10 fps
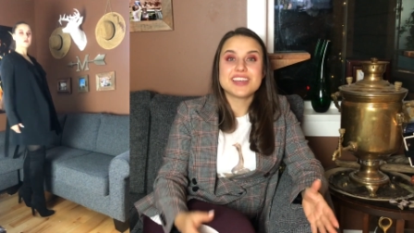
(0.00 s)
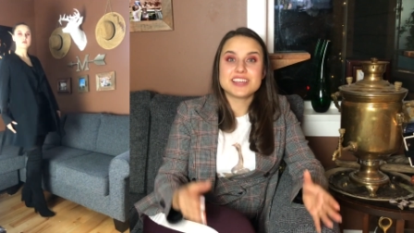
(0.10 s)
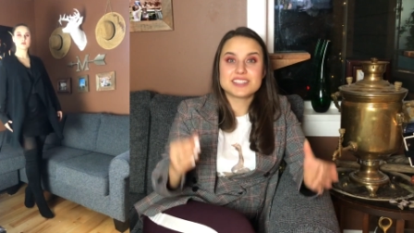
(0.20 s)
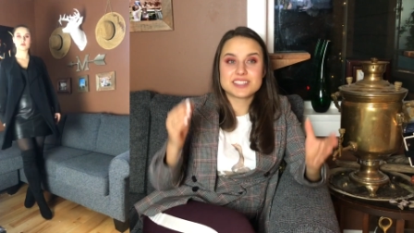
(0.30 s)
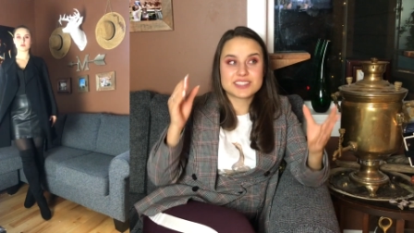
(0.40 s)

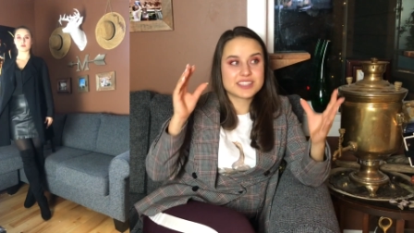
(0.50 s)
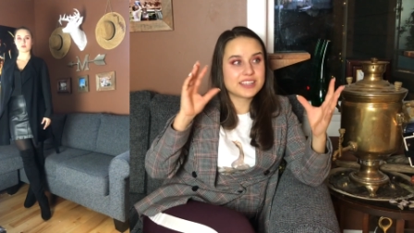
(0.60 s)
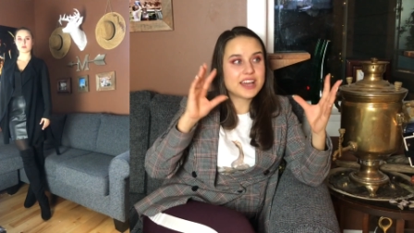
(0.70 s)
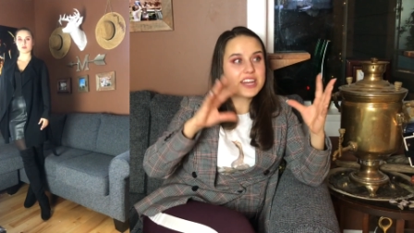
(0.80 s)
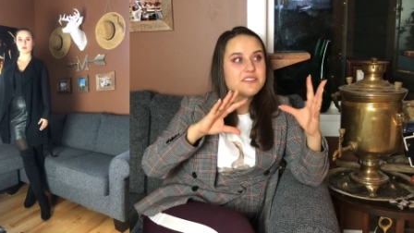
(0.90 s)
it
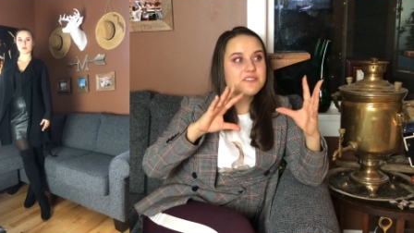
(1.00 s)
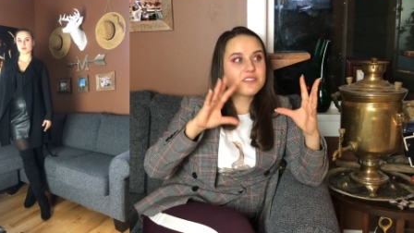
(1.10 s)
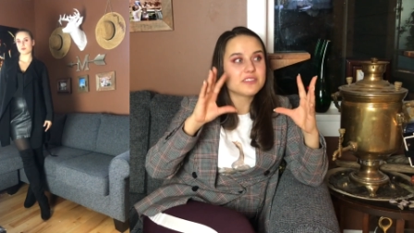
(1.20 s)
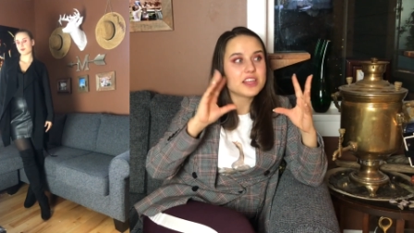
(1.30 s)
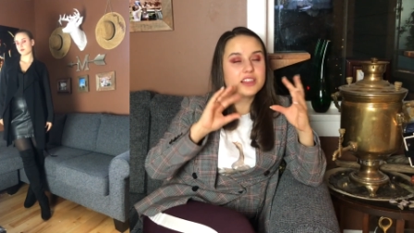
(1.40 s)
kind of
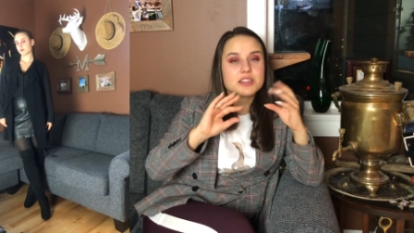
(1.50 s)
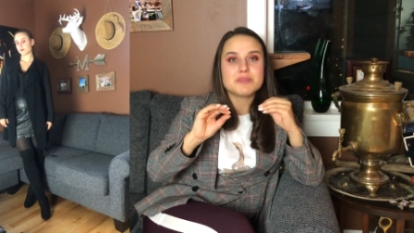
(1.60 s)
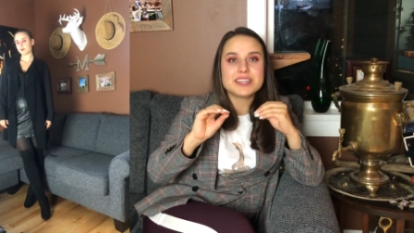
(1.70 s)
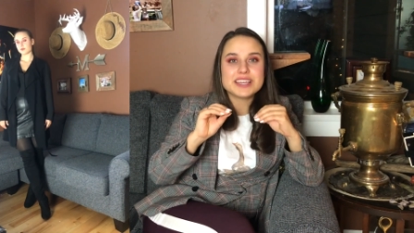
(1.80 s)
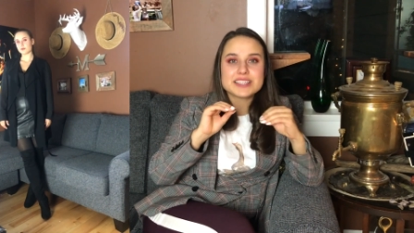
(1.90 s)

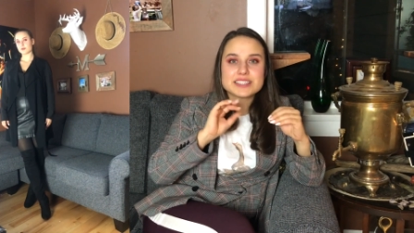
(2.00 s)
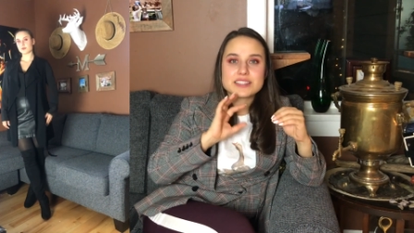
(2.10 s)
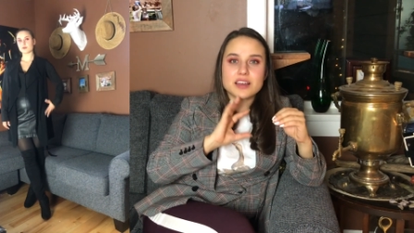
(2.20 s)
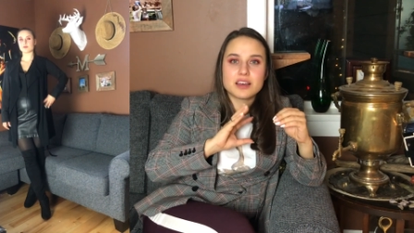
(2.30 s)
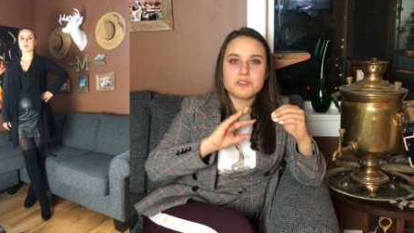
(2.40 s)

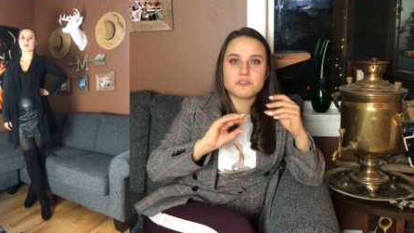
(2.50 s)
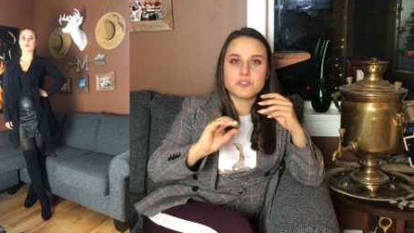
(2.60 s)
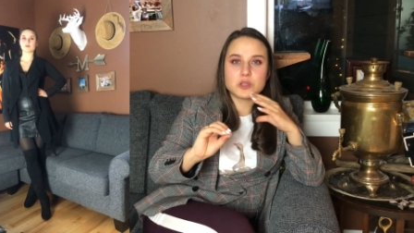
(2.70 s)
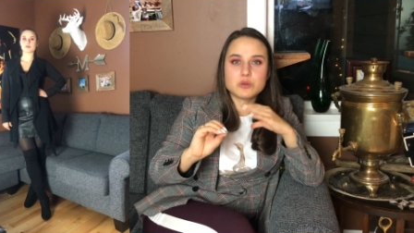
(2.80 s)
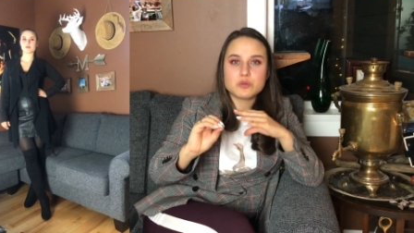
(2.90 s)
eliminates a
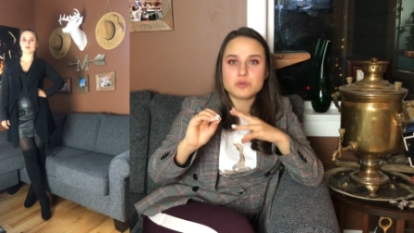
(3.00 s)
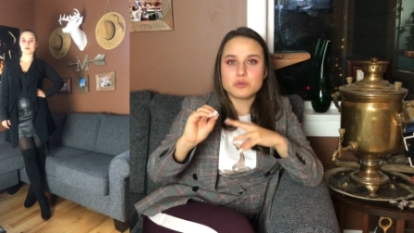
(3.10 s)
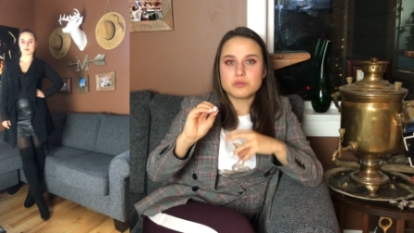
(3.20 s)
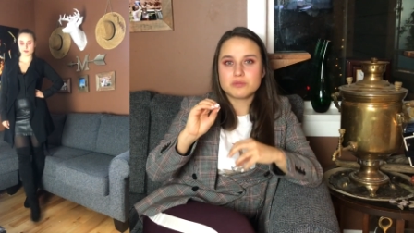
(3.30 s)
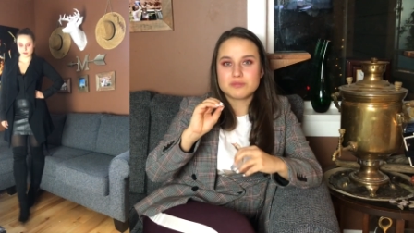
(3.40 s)

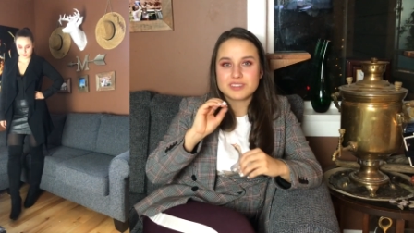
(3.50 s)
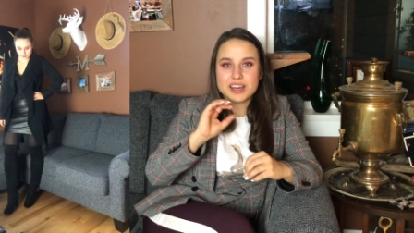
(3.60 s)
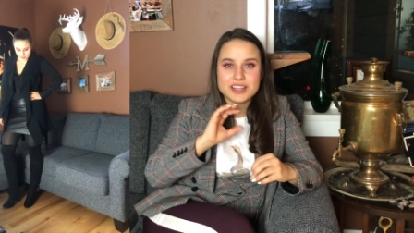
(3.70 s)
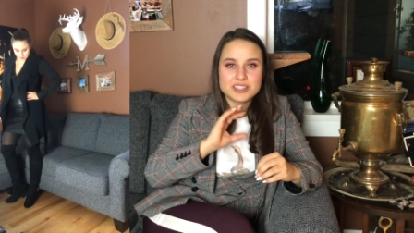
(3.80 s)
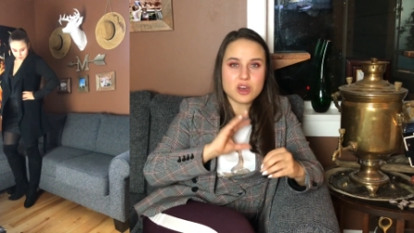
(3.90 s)
few
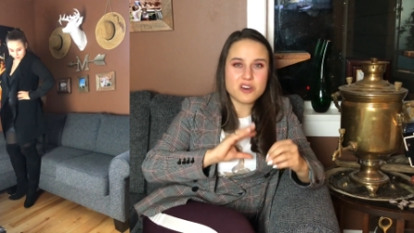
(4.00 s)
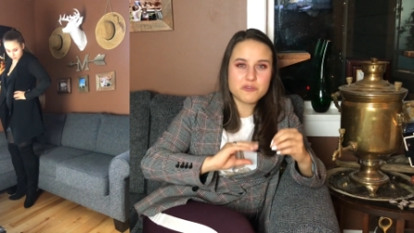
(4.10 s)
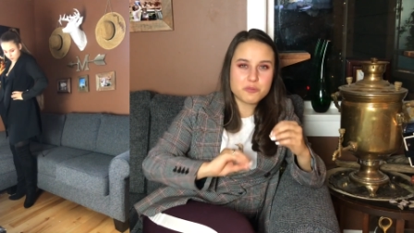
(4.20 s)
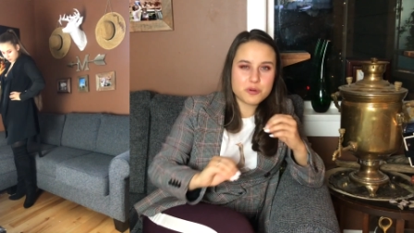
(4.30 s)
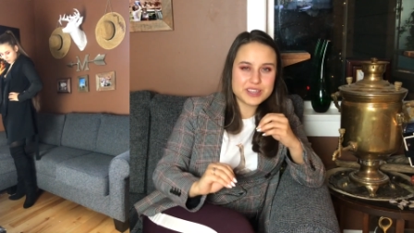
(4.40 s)

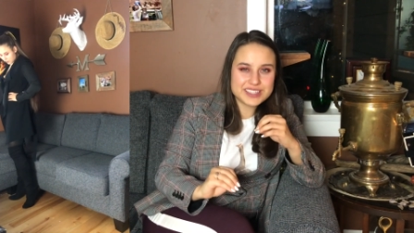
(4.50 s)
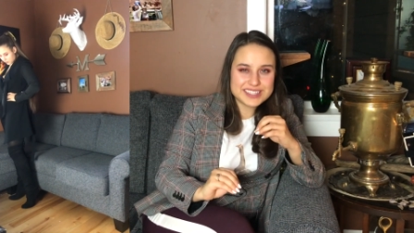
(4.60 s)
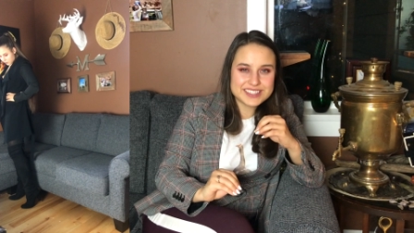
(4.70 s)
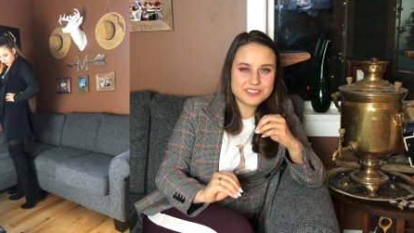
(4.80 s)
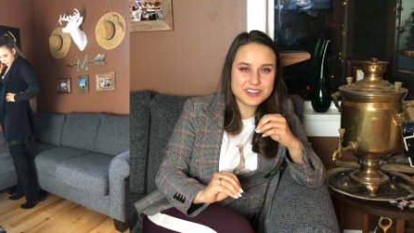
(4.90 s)
cut-off
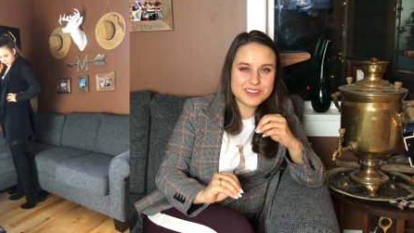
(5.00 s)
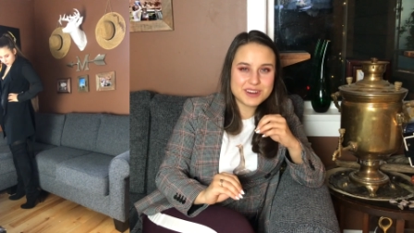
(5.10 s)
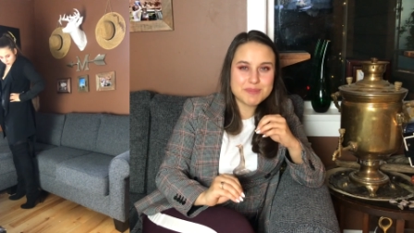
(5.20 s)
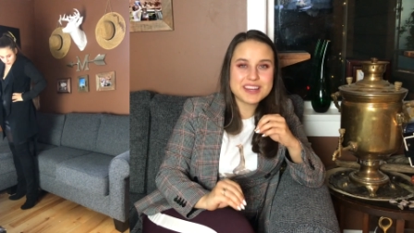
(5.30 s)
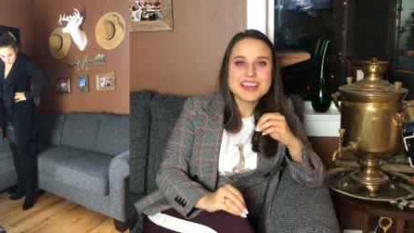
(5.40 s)
points, if you know
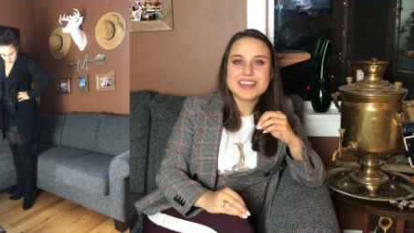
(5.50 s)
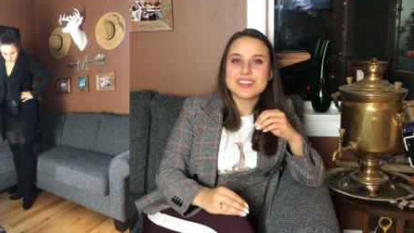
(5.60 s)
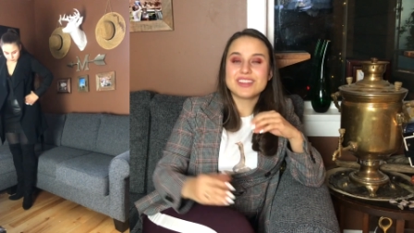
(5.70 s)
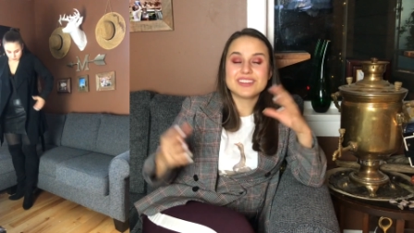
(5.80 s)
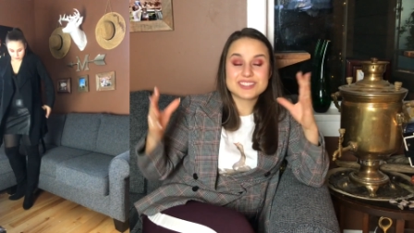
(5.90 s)
what I mean.
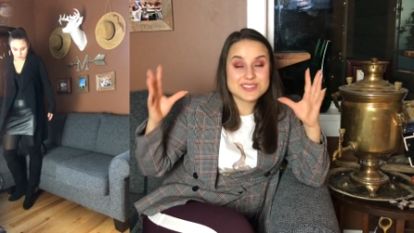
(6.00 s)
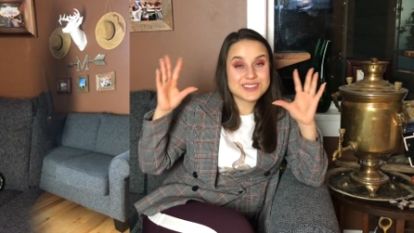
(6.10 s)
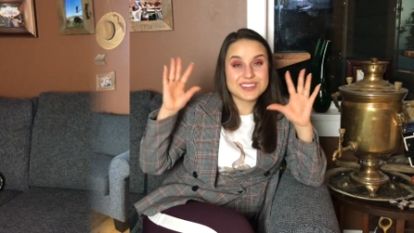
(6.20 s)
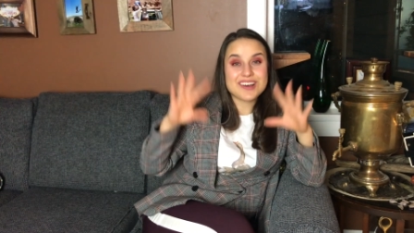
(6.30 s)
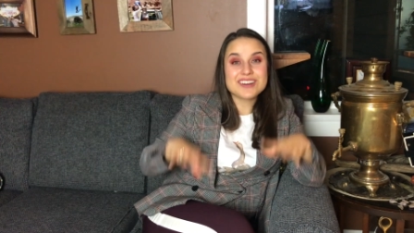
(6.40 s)
So
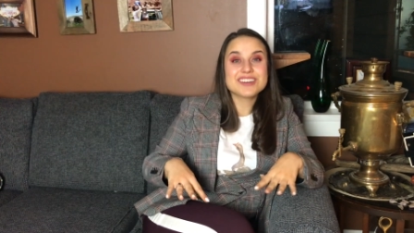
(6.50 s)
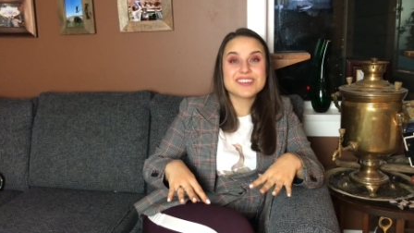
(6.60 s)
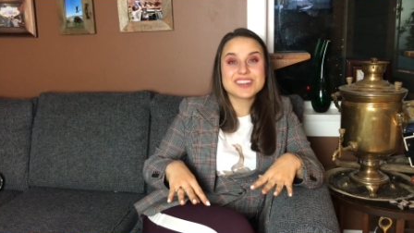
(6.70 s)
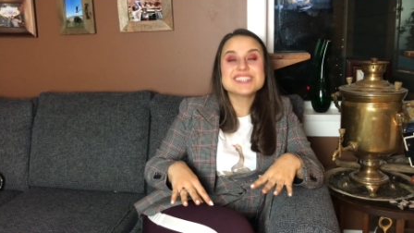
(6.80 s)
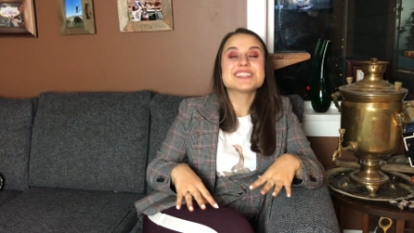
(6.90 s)
the longer
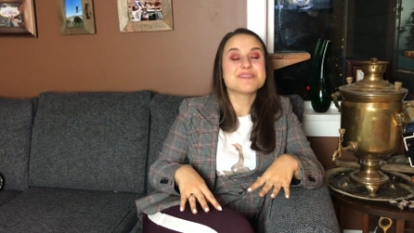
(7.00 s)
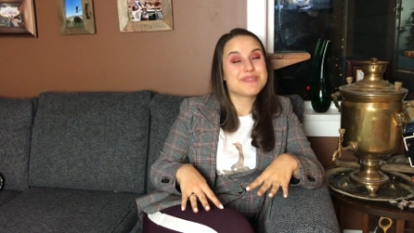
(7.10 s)
it is, the